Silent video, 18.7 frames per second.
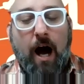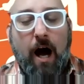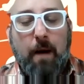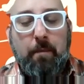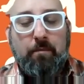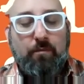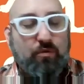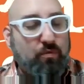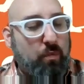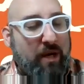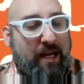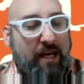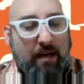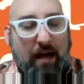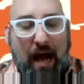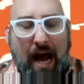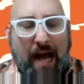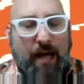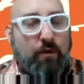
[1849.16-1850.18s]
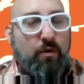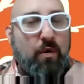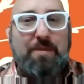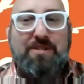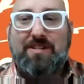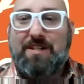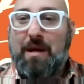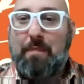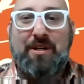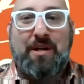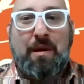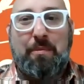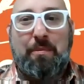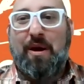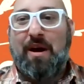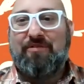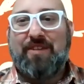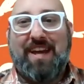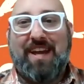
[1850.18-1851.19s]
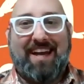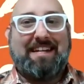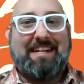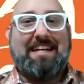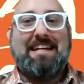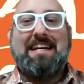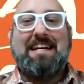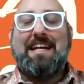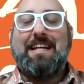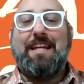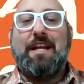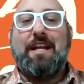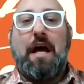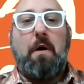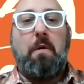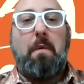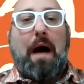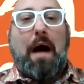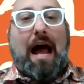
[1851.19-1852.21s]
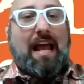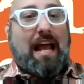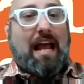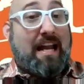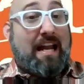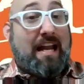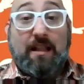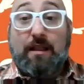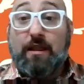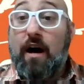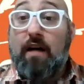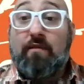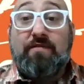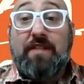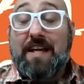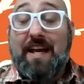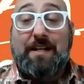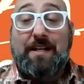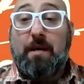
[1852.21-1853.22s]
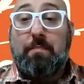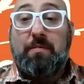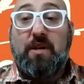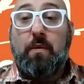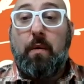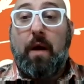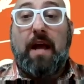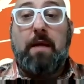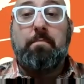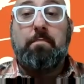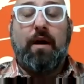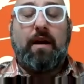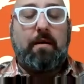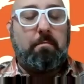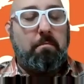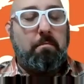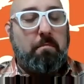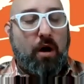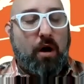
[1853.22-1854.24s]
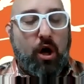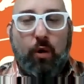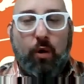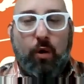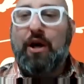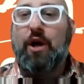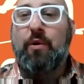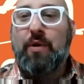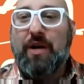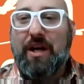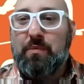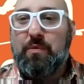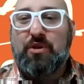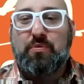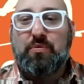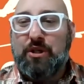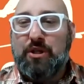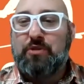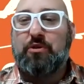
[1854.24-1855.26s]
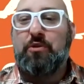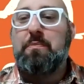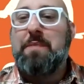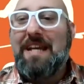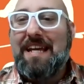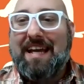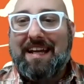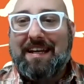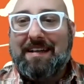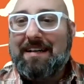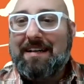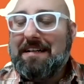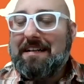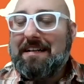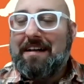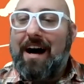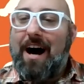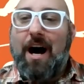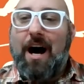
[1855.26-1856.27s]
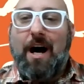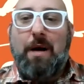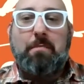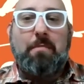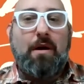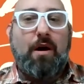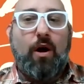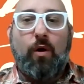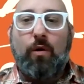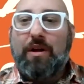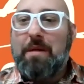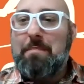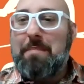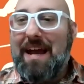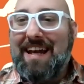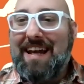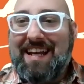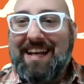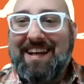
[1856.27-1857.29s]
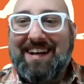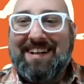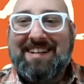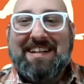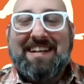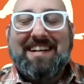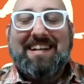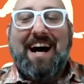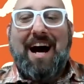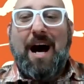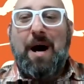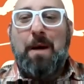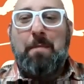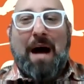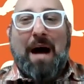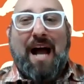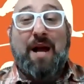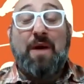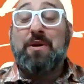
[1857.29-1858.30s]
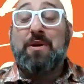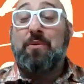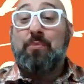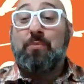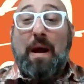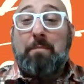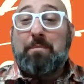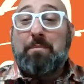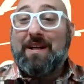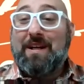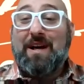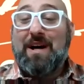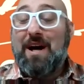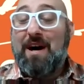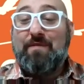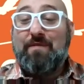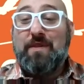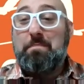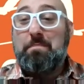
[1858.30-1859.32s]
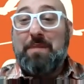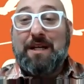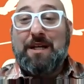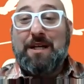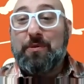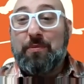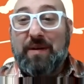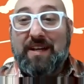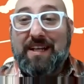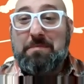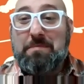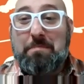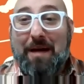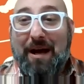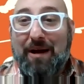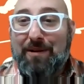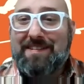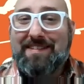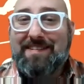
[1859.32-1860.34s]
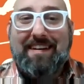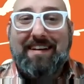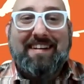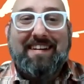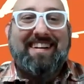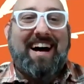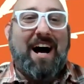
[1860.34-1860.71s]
I grew up as a WWF kid, you know. I loved the NWA, but Hulk Hogan was what drew me in. Hulkamania. I owned a replica of the big green belt.